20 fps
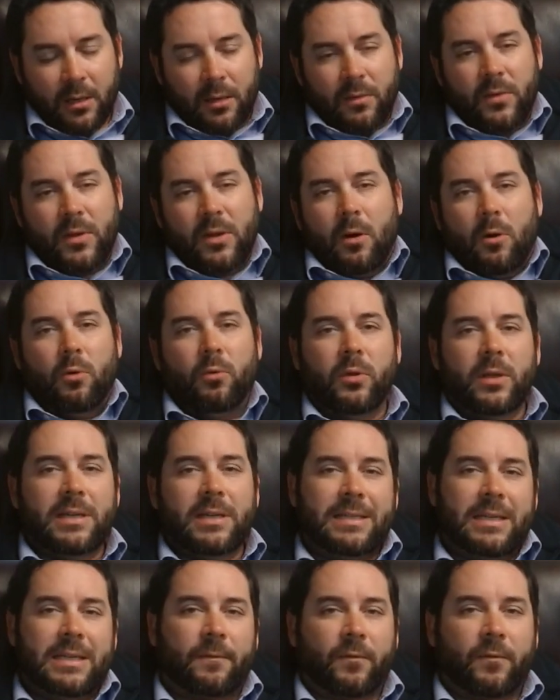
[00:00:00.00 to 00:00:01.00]
The only
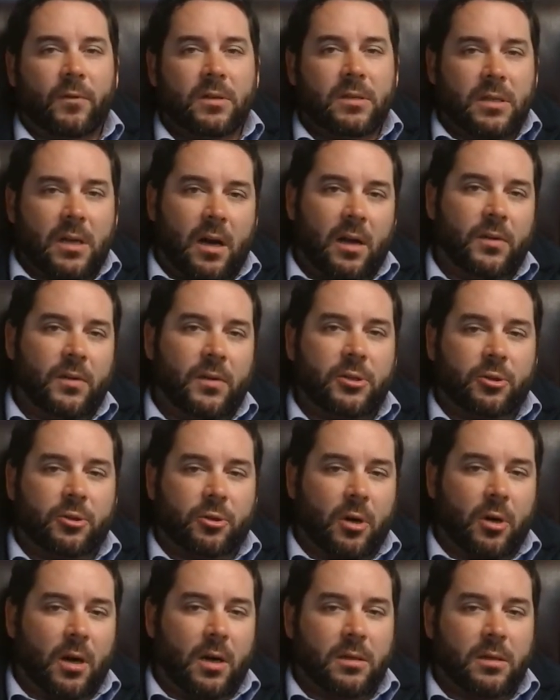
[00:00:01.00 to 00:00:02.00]
difference on these
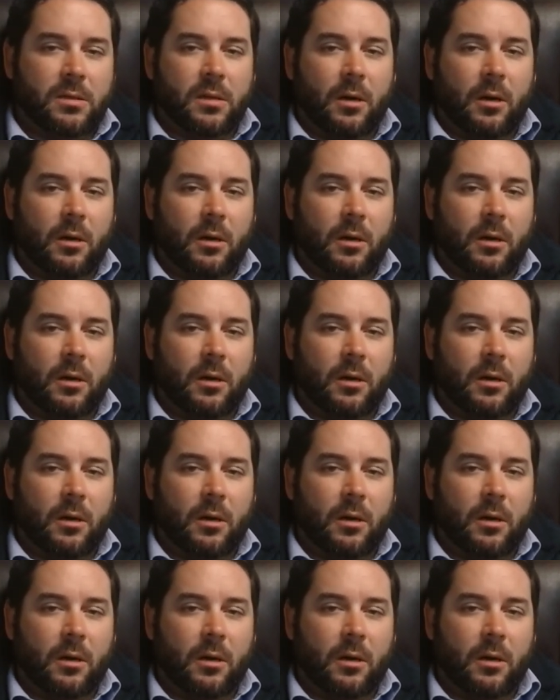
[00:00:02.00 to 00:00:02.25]
trucks